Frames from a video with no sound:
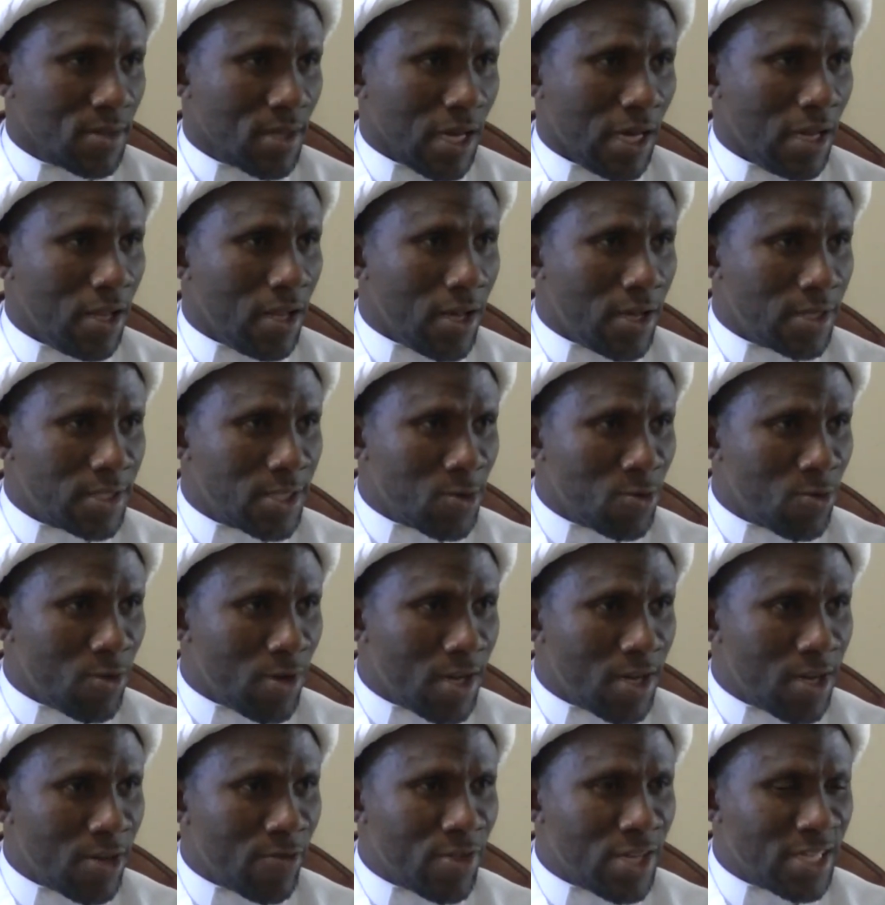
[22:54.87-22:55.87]
Allah said,
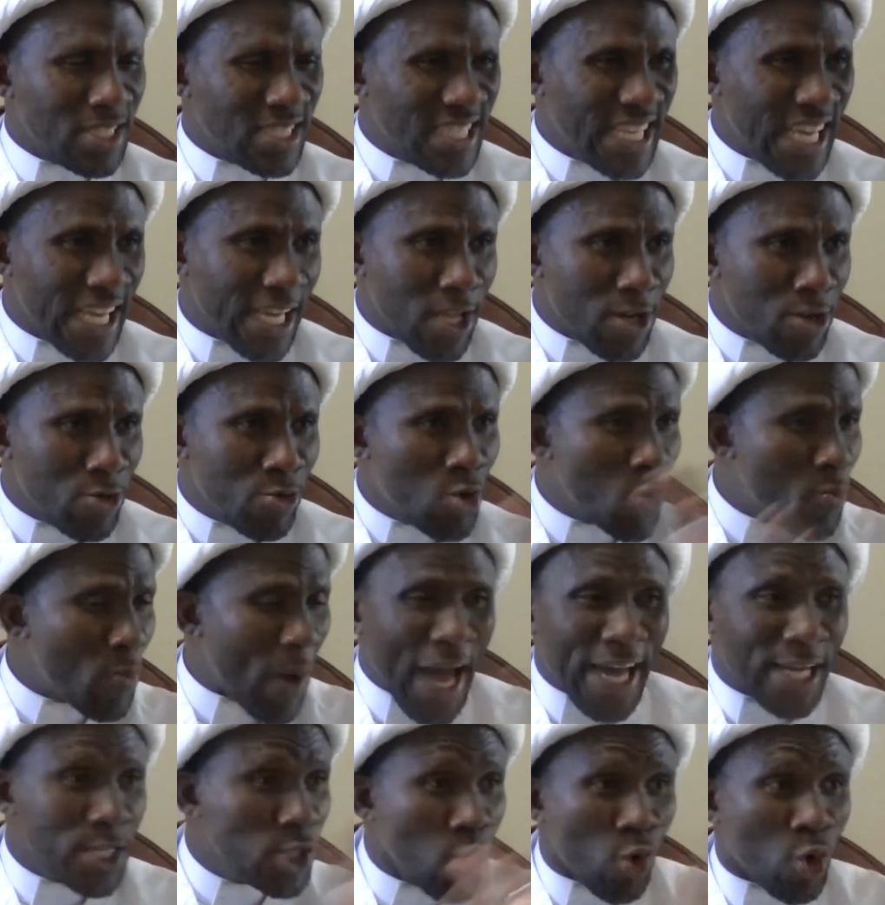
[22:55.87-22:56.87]
one of the second group
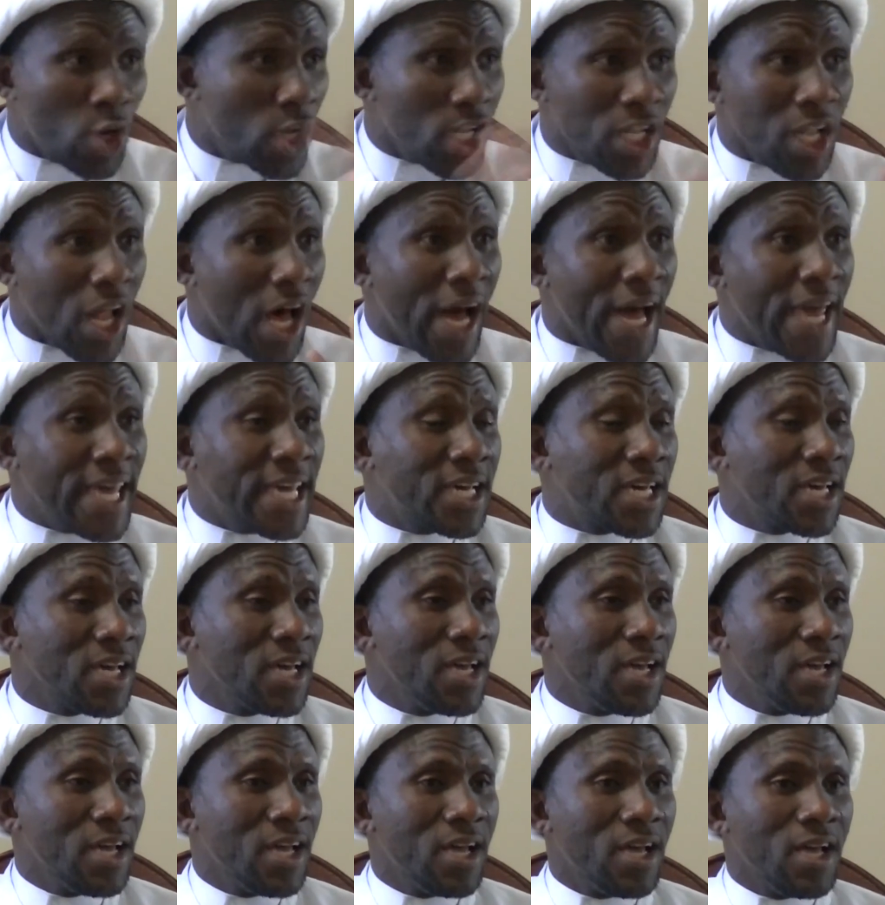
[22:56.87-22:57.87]
I don't like
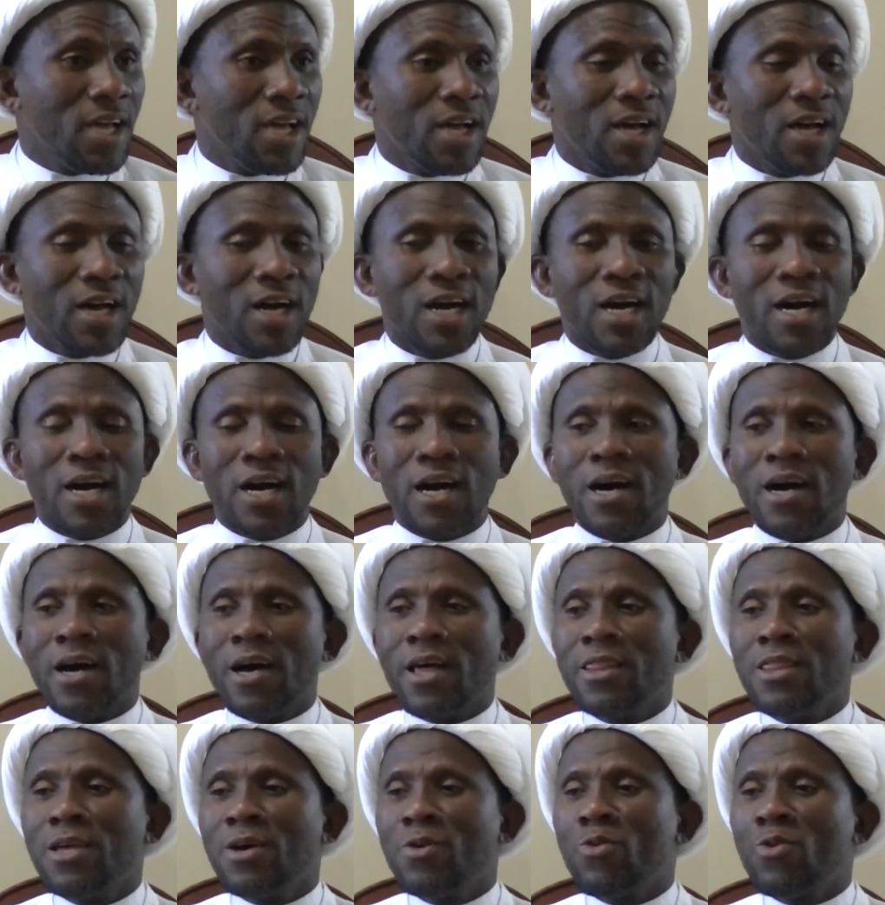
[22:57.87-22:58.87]

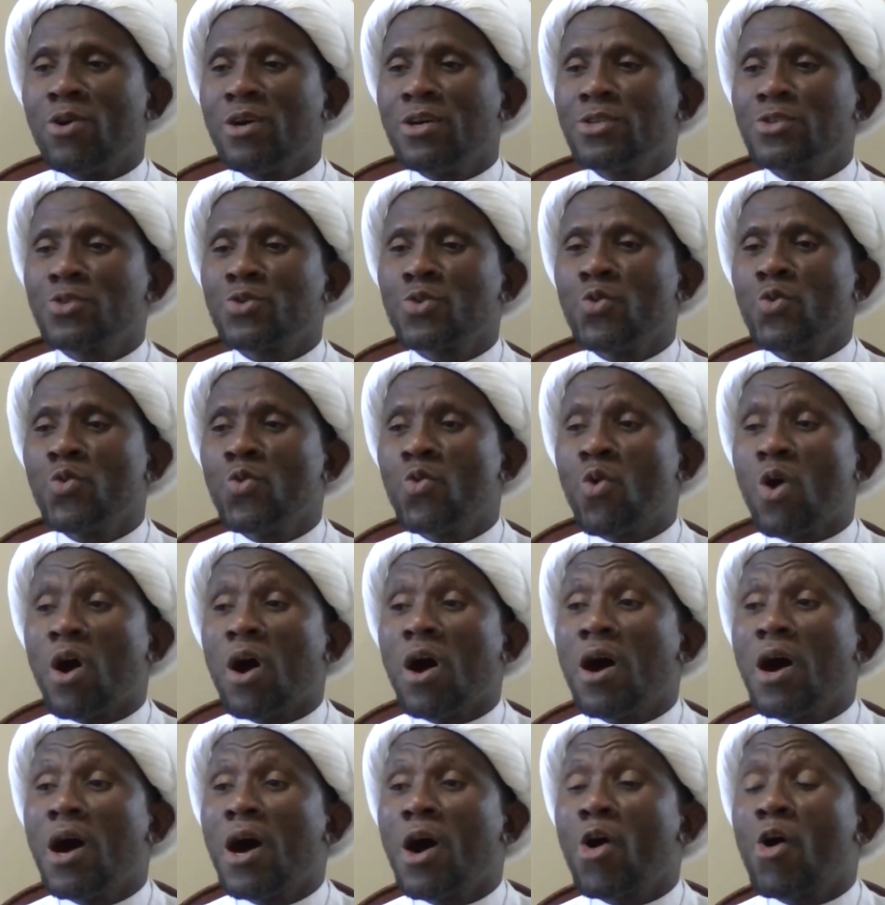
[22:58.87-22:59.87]
are the ones who
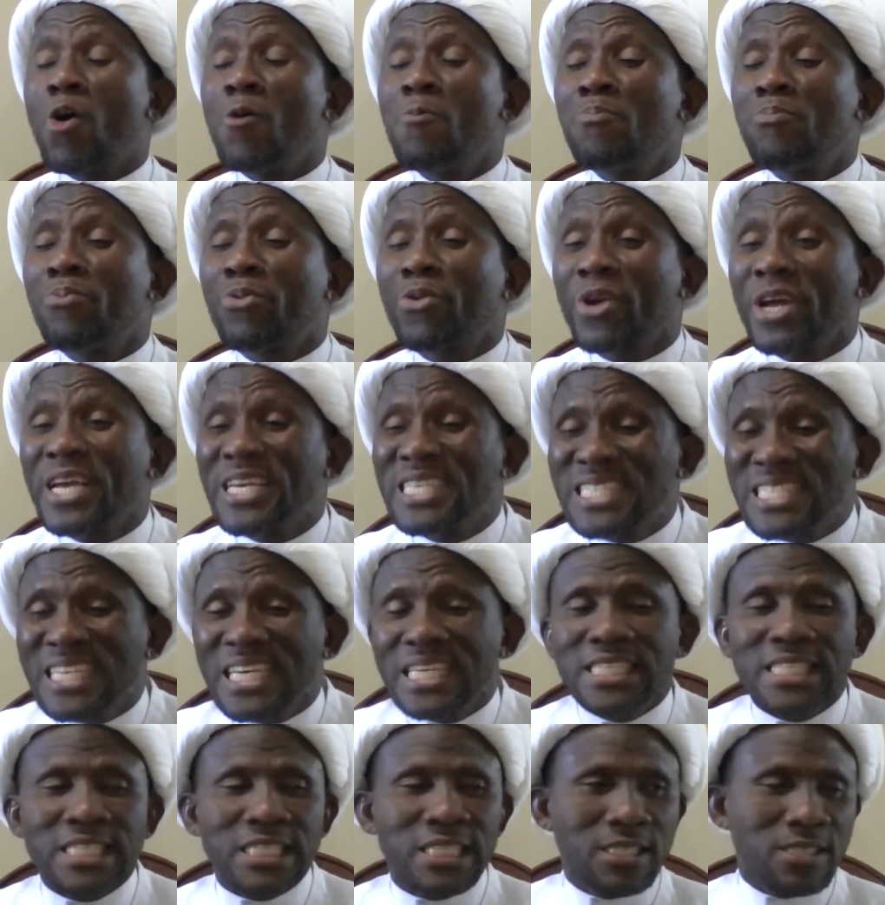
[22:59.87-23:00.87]
are
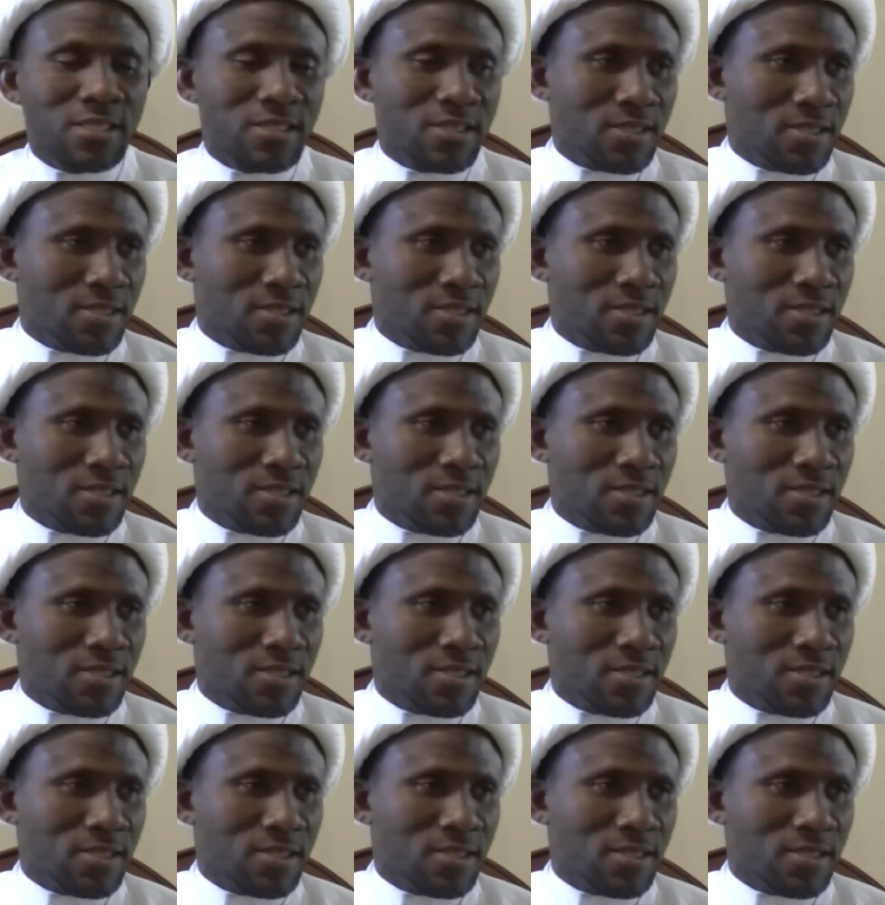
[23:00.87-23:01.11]
oppressors.